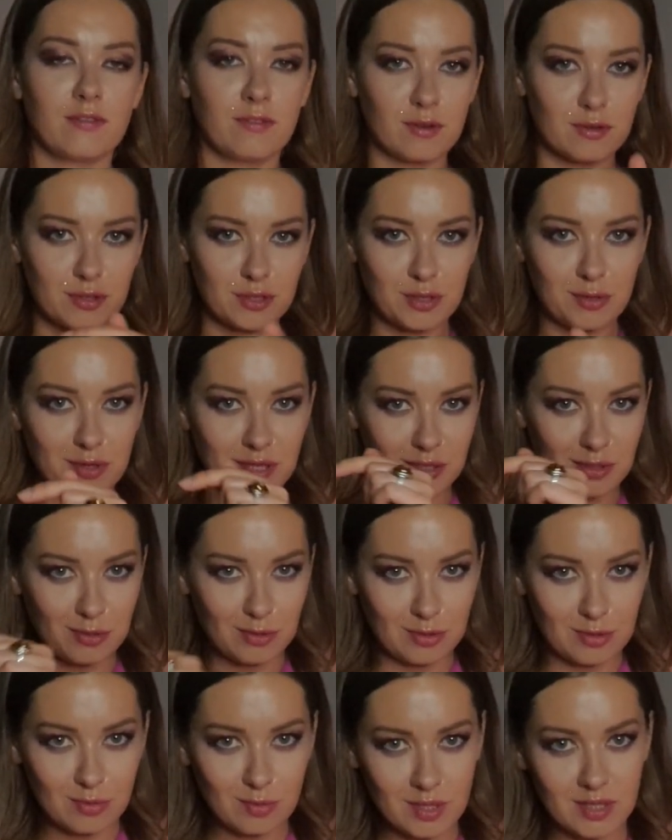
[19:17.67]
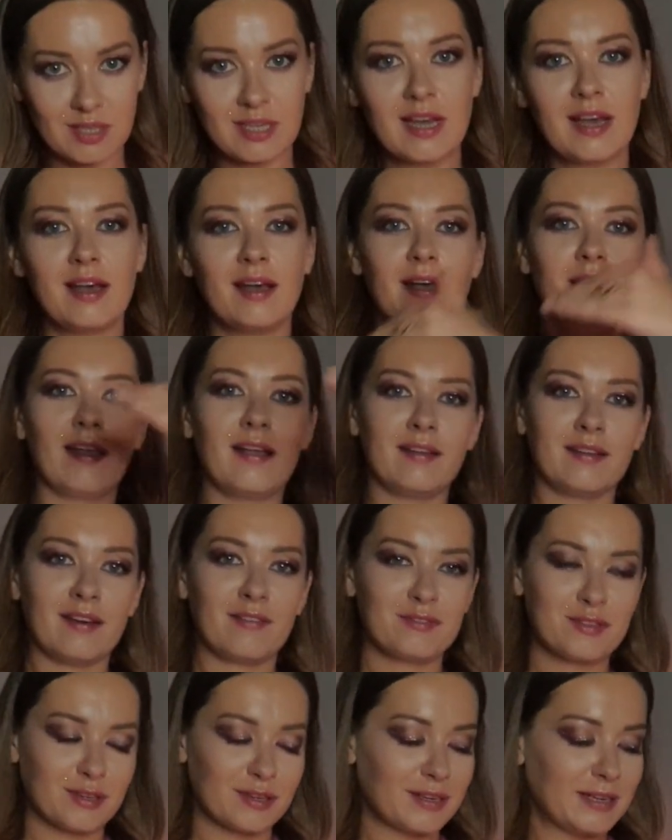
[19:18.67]
First you need to do it, and
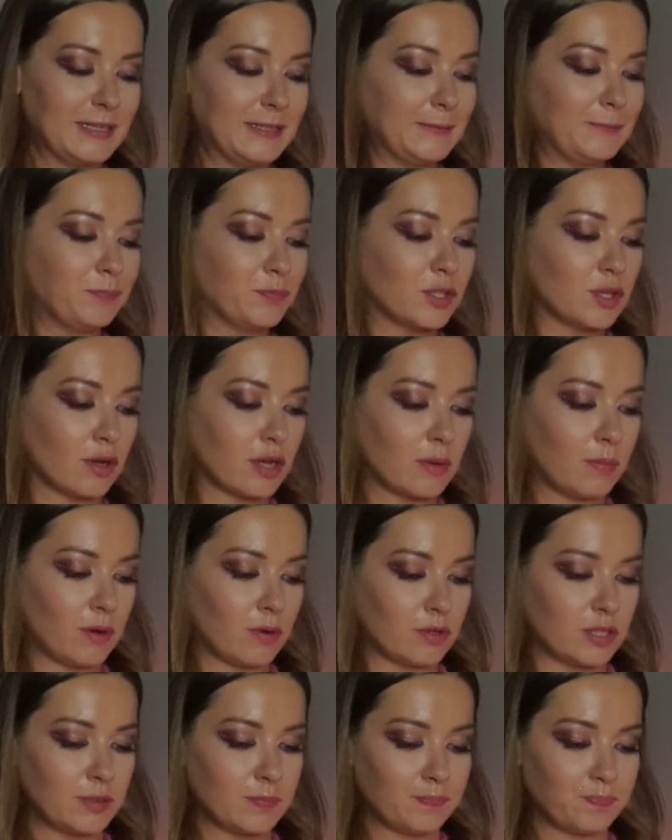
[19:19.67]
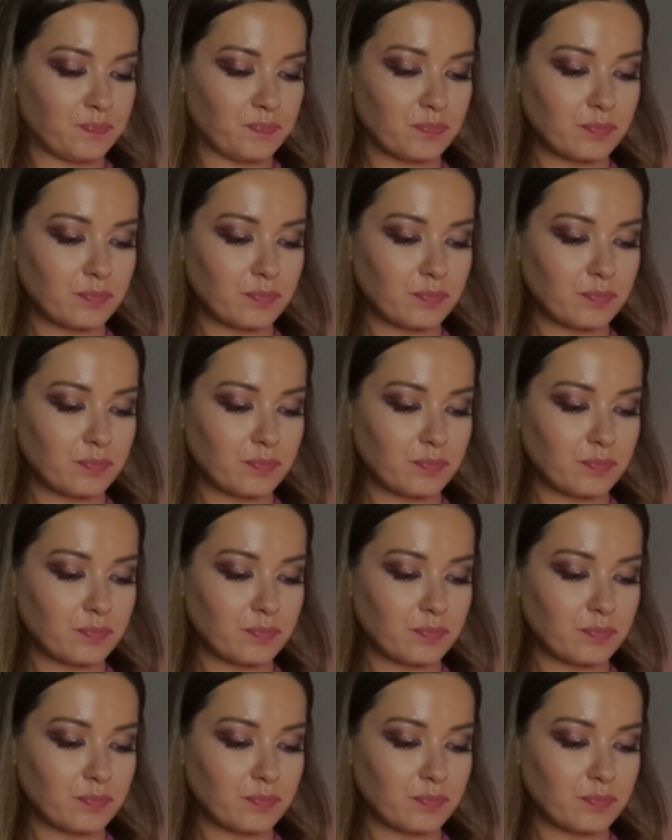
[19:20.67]
after talk about it.